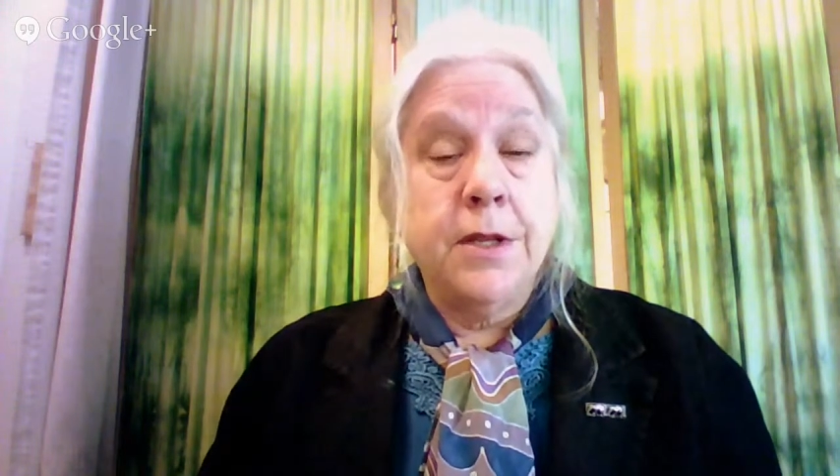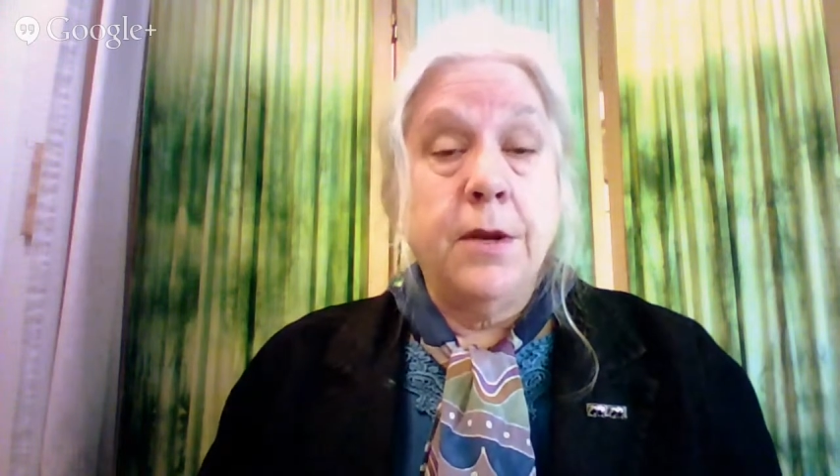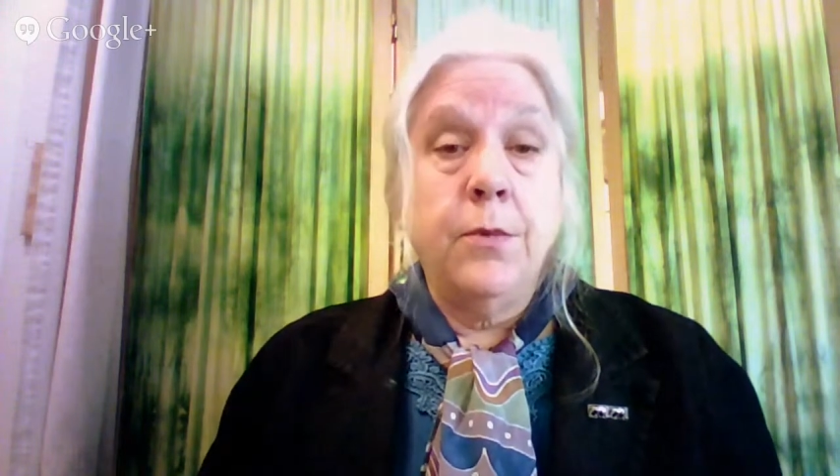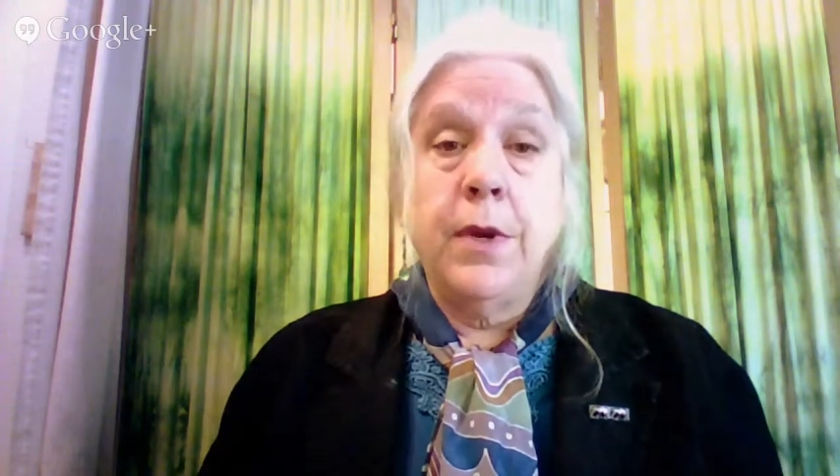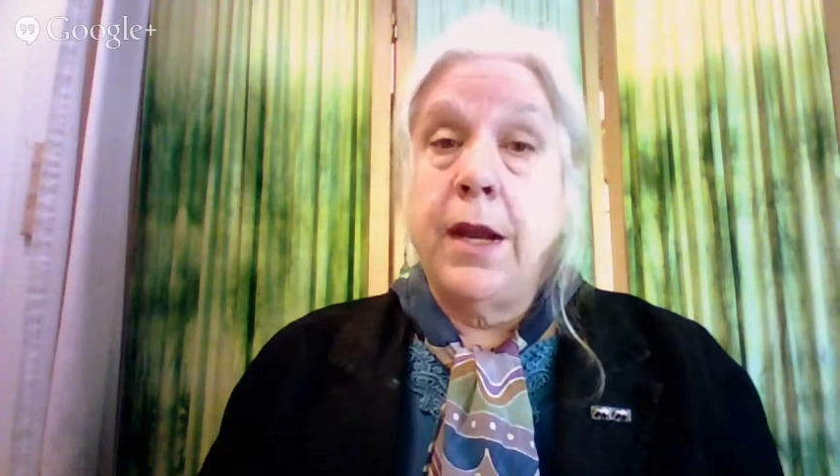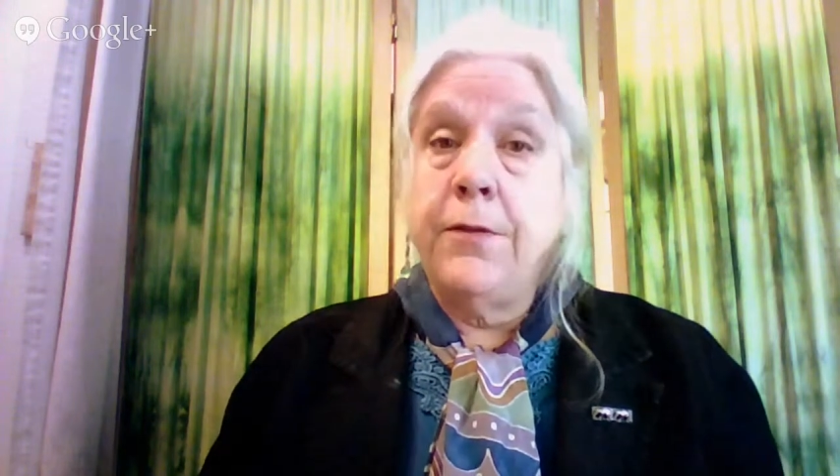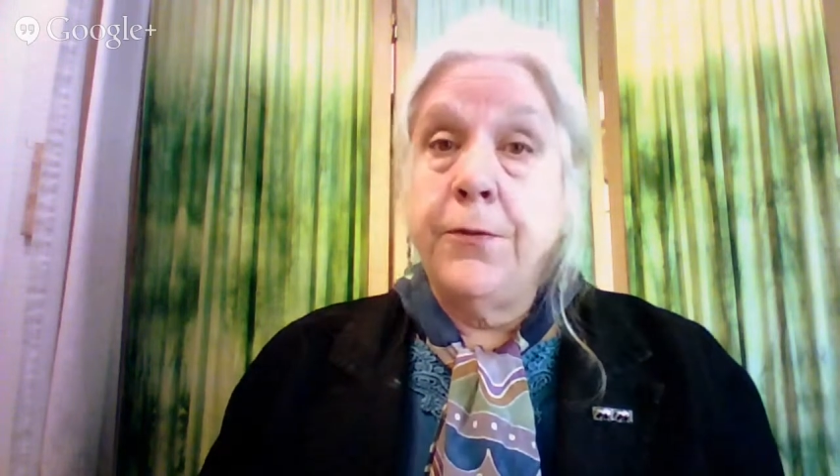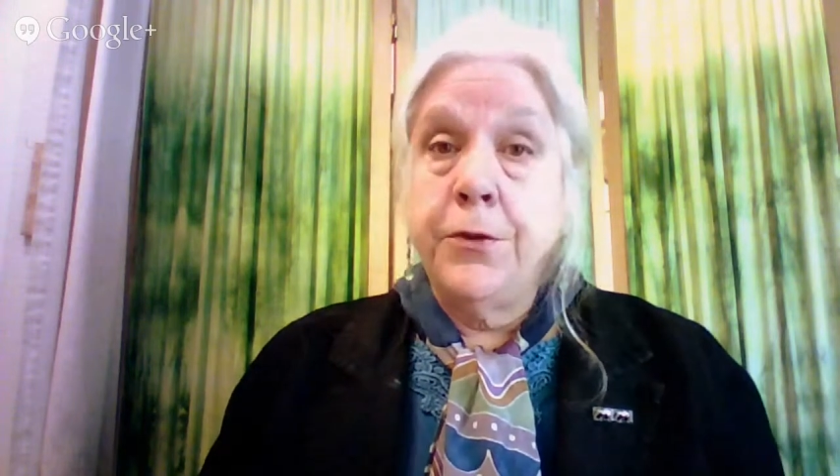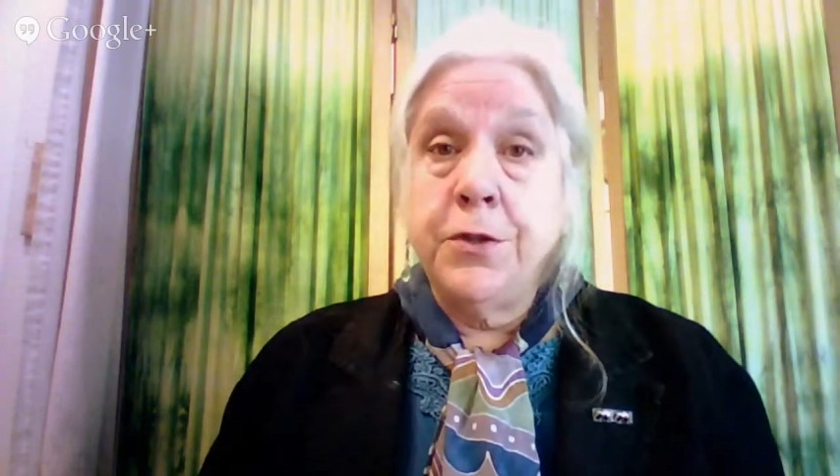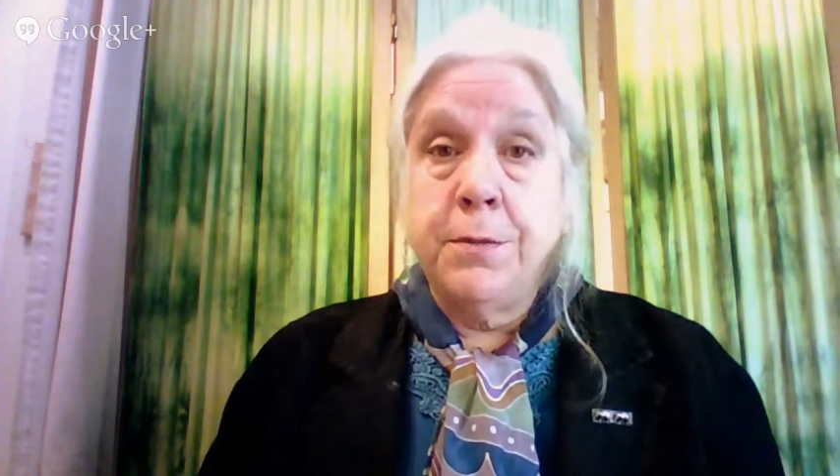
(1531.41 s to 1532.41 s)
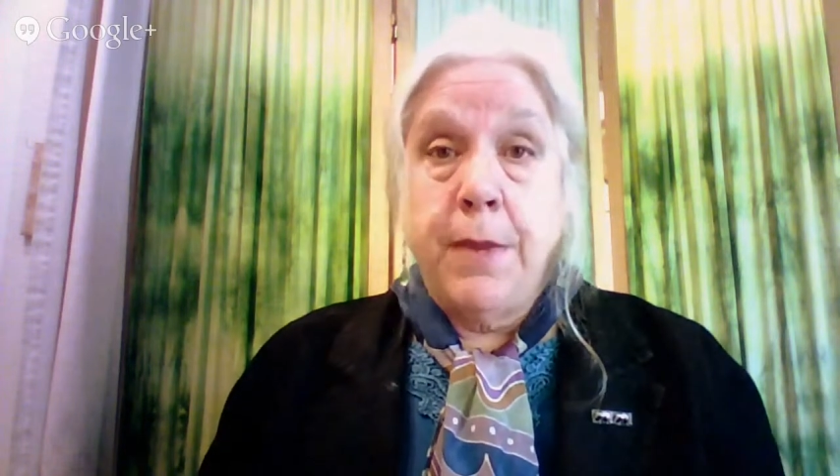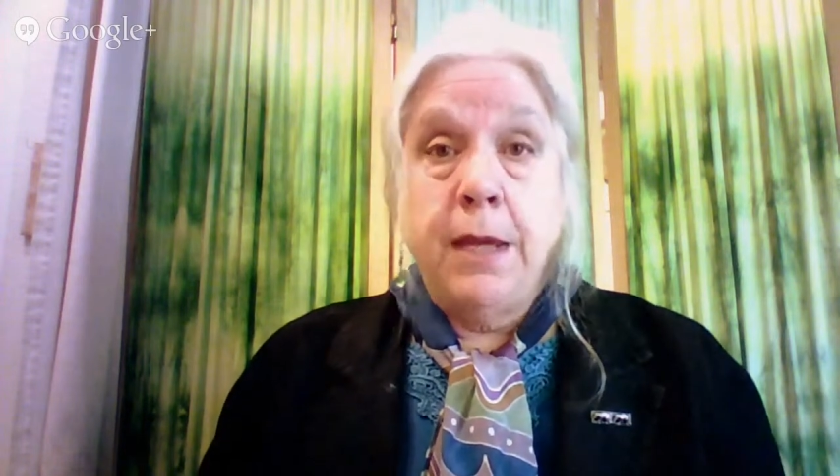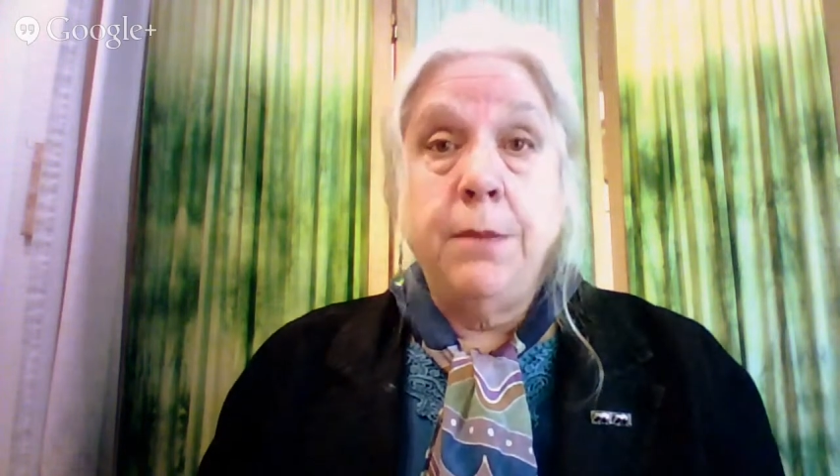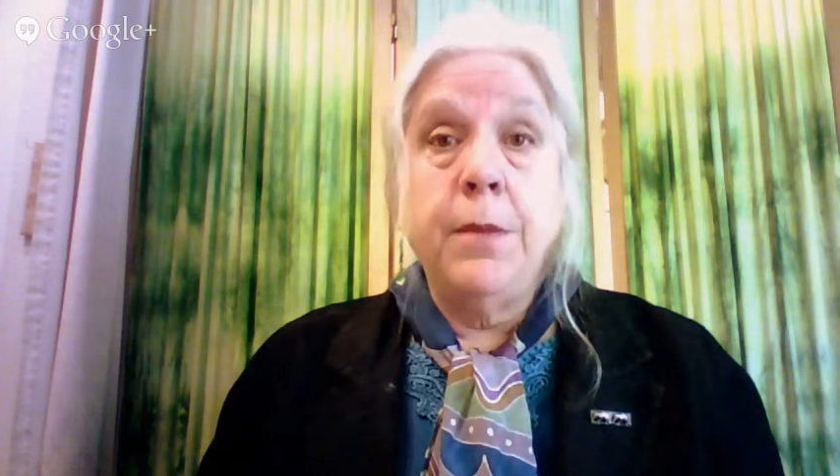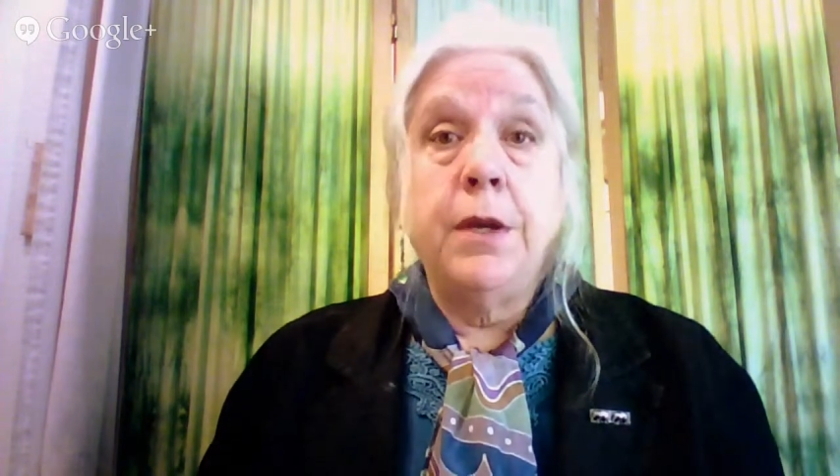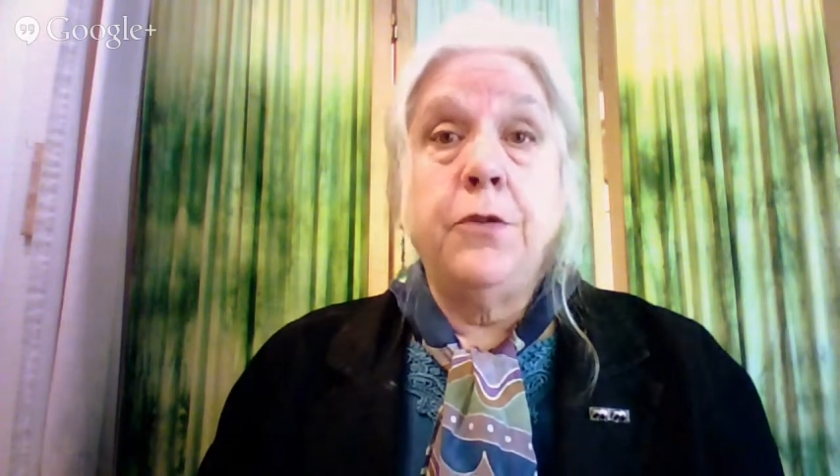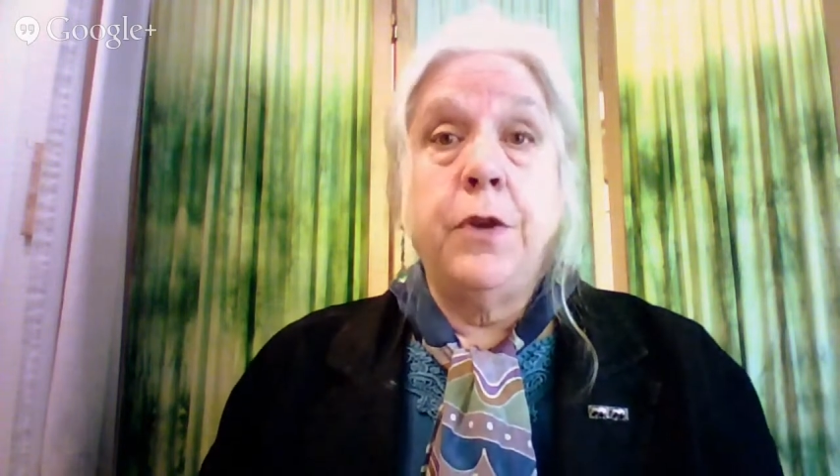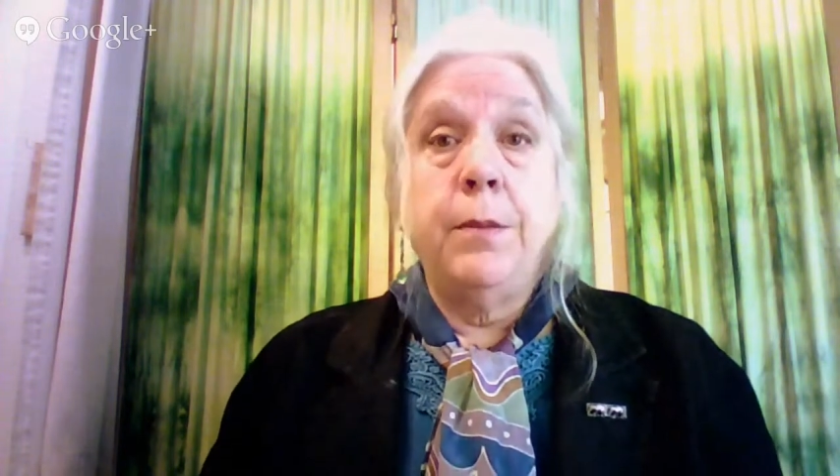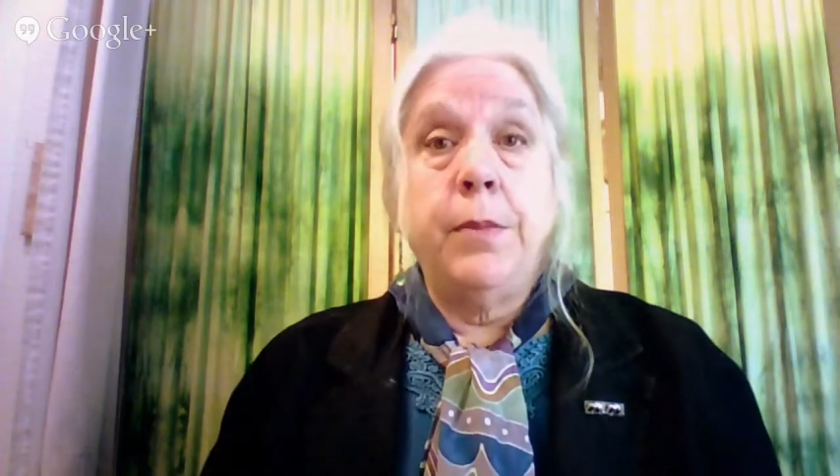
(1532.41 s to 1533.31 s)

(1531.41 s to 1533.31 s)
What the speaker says: that when I first made my dream